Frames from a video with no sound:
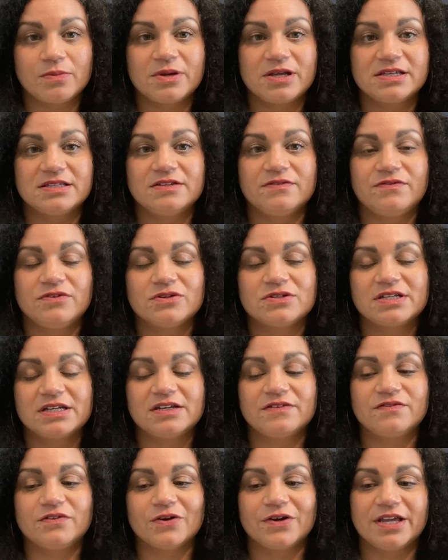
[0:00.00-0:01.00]
because it feels like
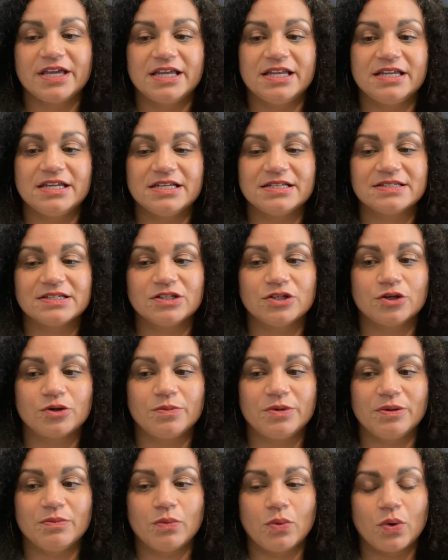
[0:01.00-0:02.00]
if their kid needs a little
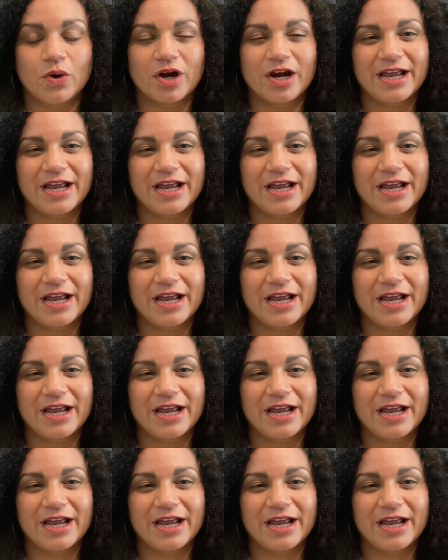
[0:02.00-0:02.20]
bit more,